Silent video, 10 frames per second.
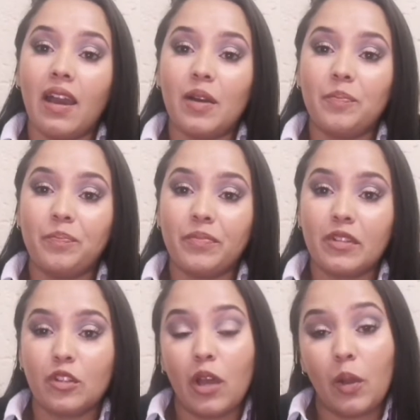
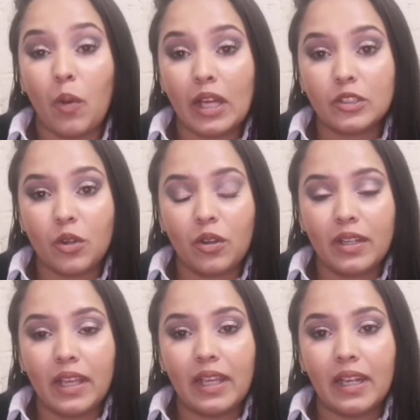So I was
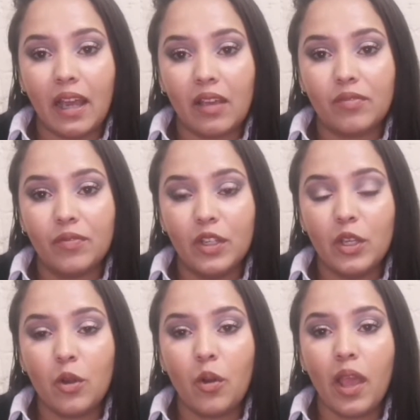on a live
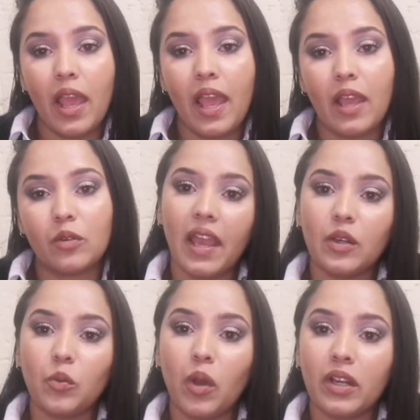video
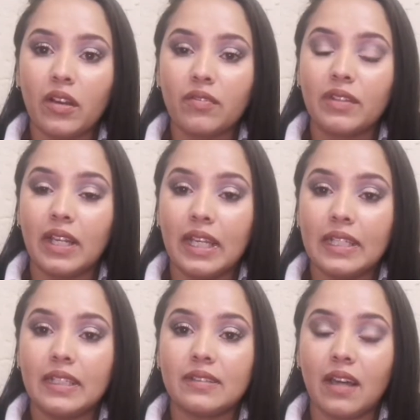and one of the
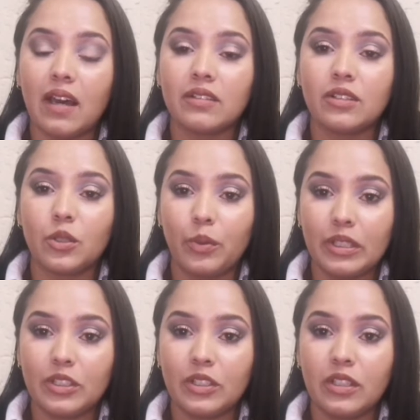ladies asked the
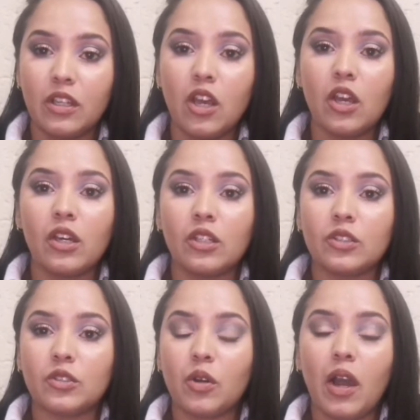question,
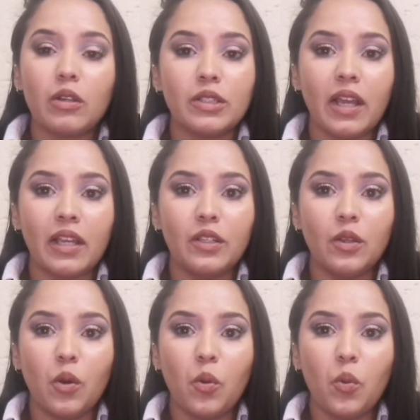so how do I
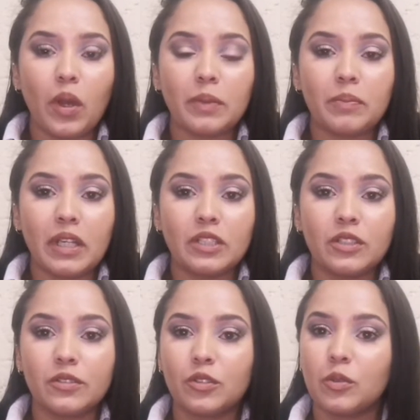know what
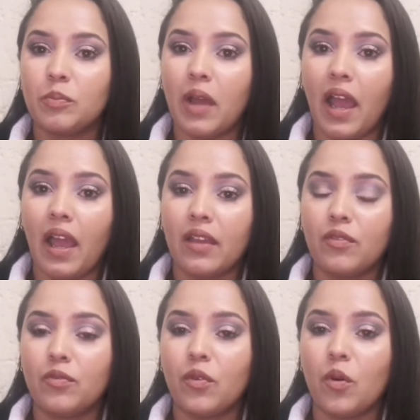brushes to
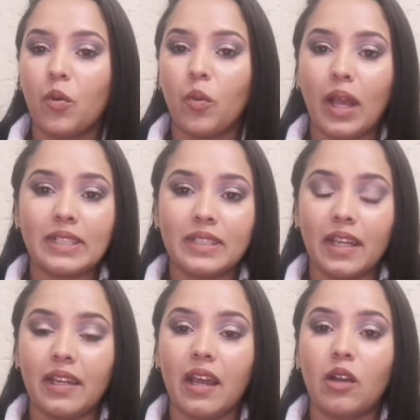buy for what
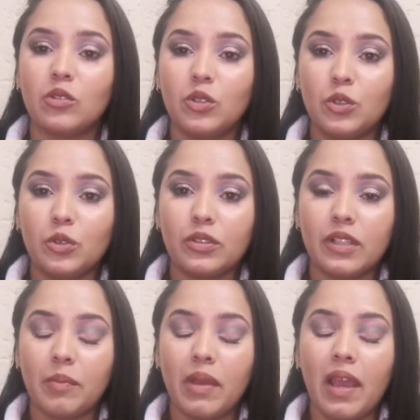and how to use
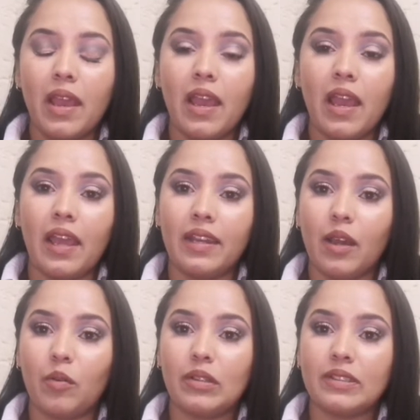them? And
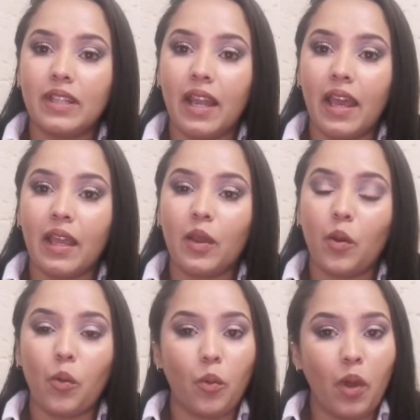I was like,
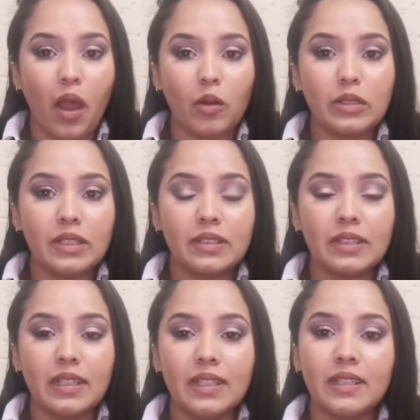wow,
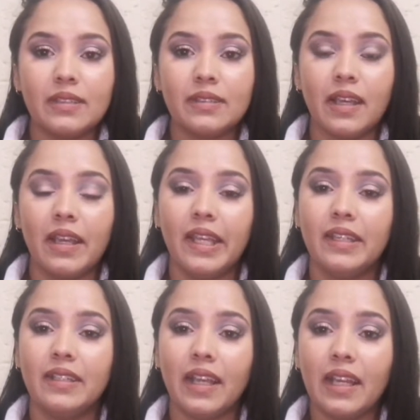this is
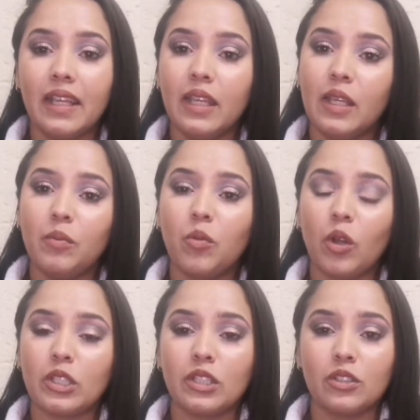a really
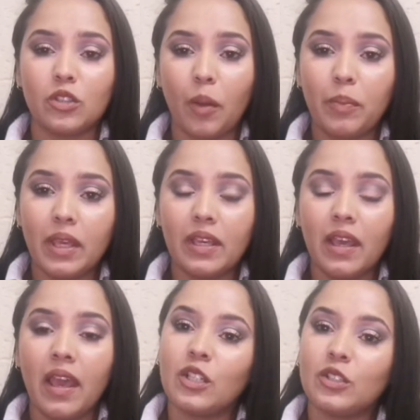important topic.
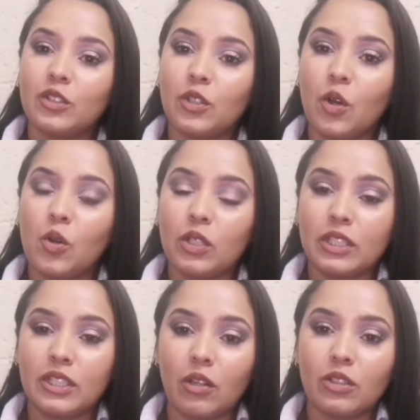So
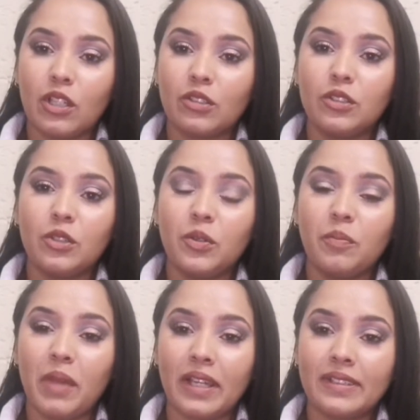shout out
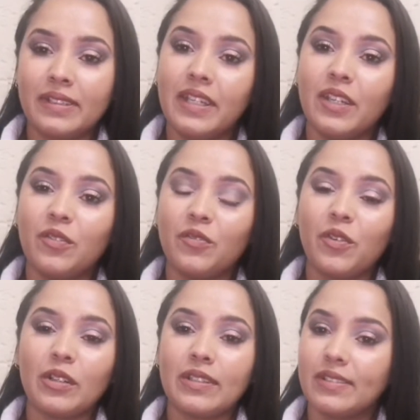to Maxine
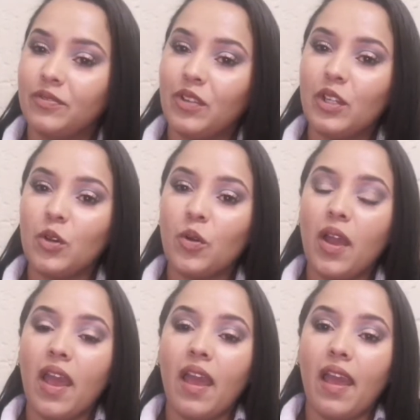for this
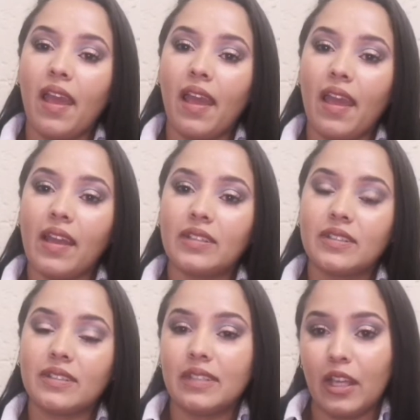video,
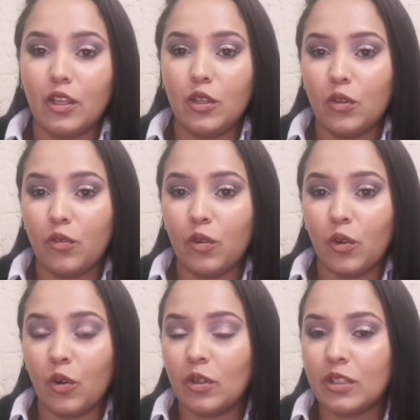and thank you
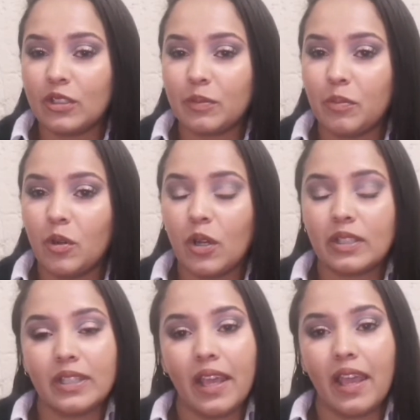for all your
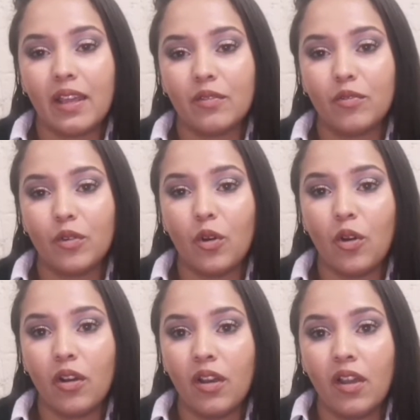support and
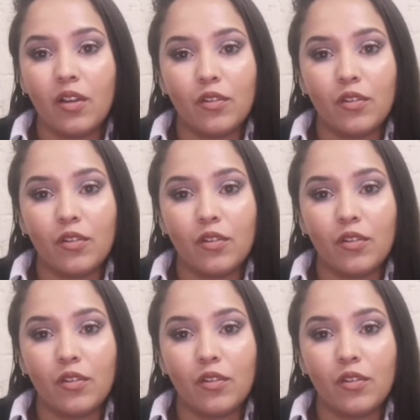for